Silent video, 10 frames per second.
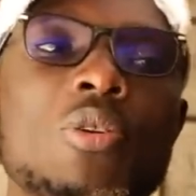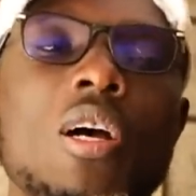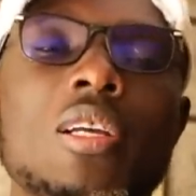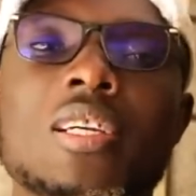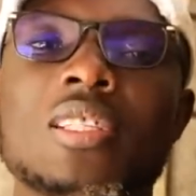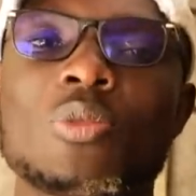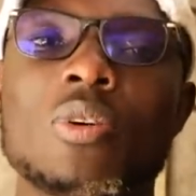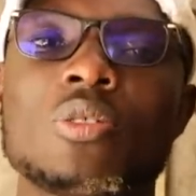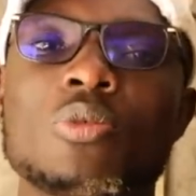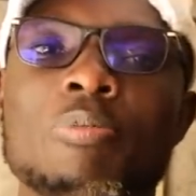so I just
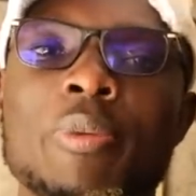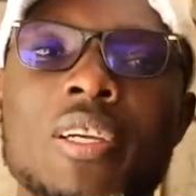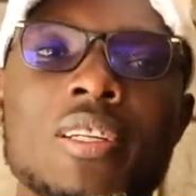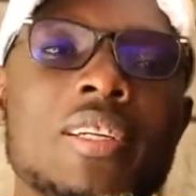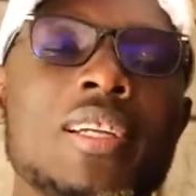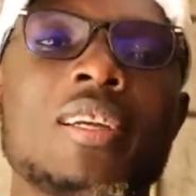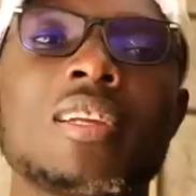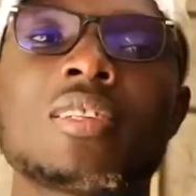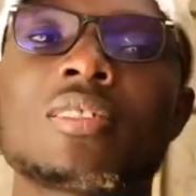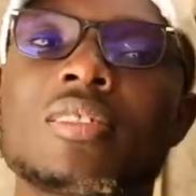want to make it clear
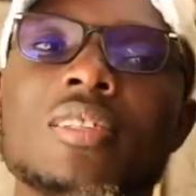that